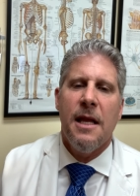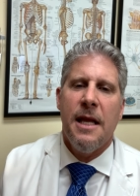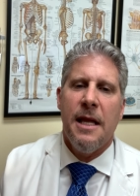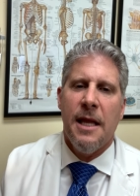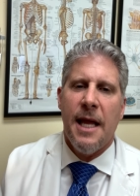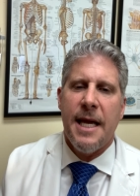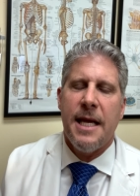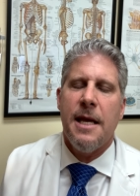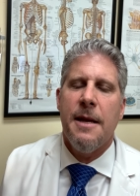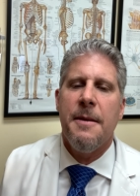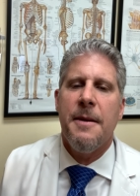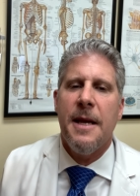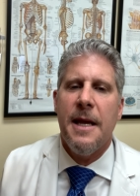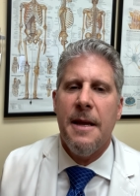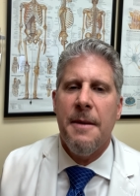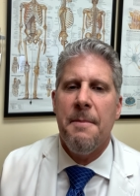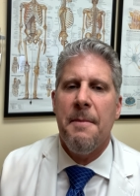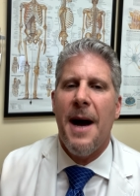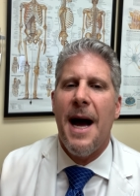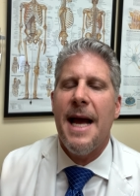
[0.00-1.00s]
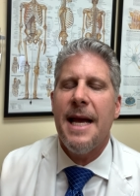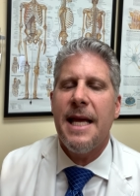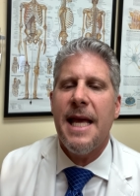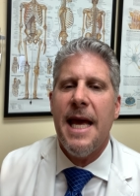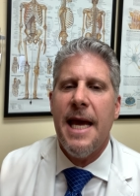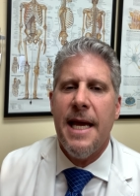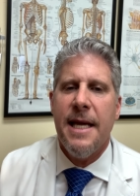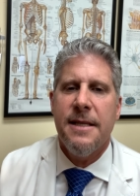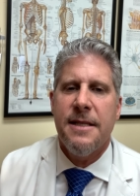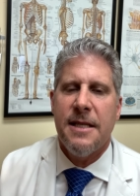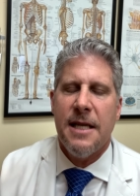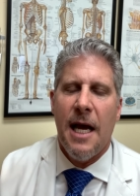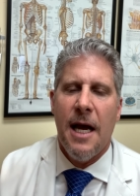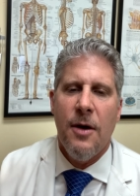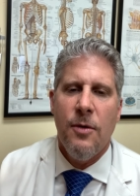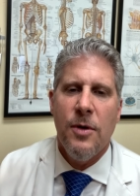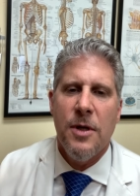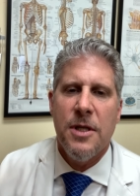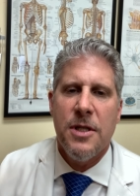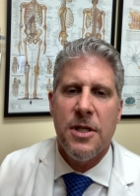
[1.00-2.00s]
in my case, I
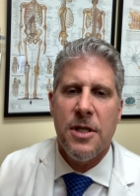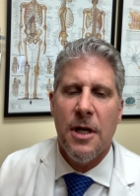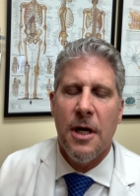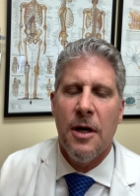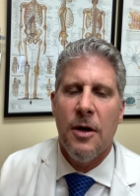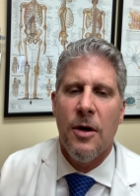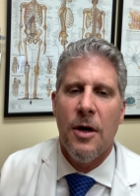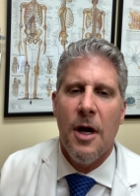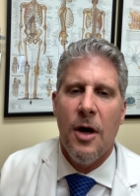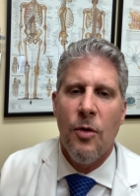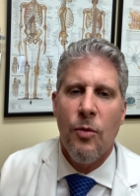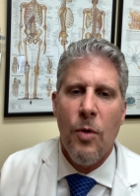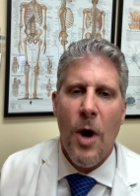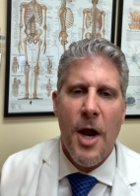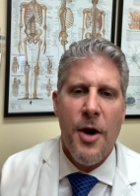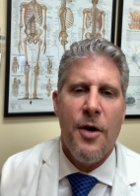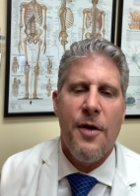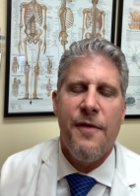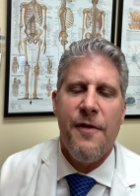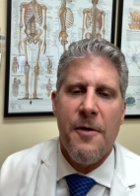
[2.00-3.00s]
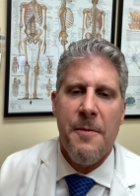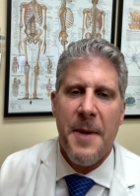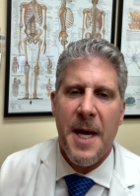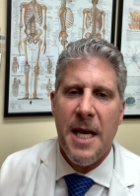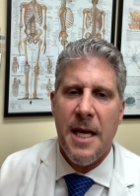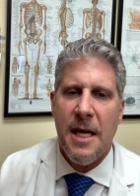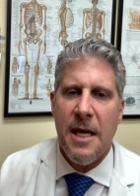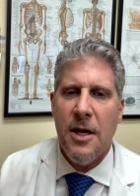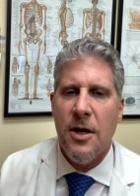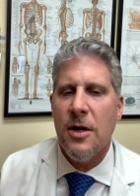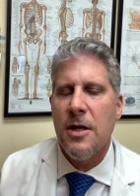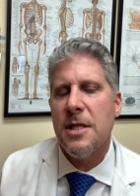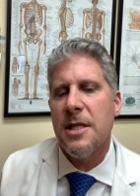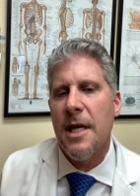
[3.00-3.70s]
was a runner for many years,